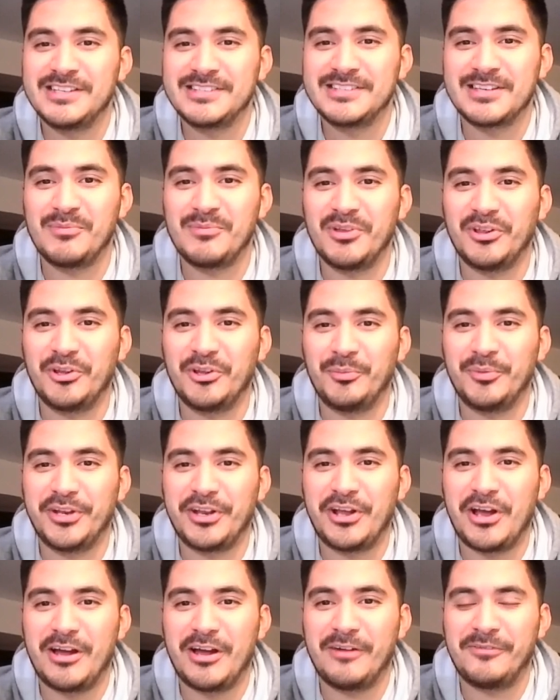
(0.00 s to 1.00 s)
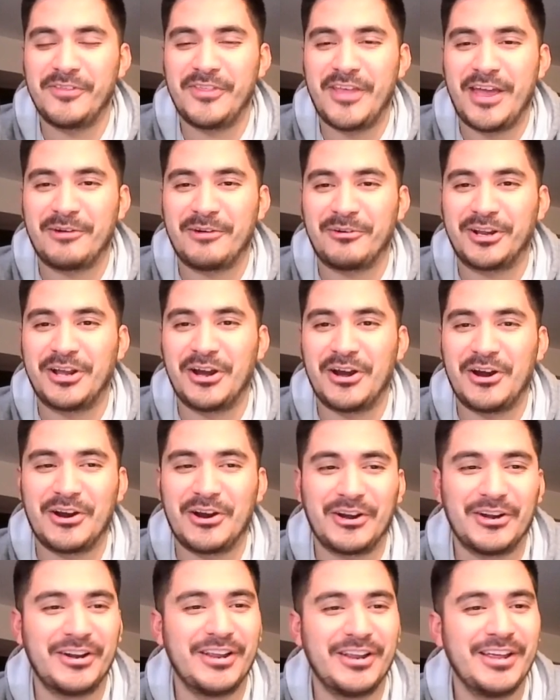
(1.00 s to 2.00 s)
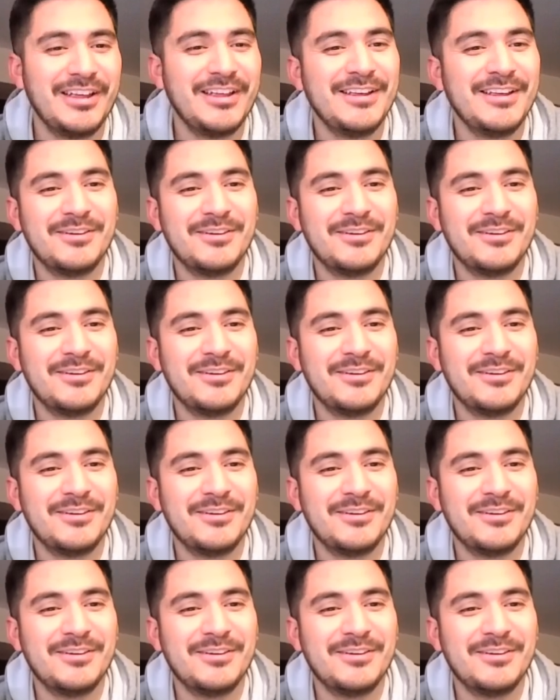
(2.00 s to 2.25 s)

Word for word: is going to be a little bit off in that regard.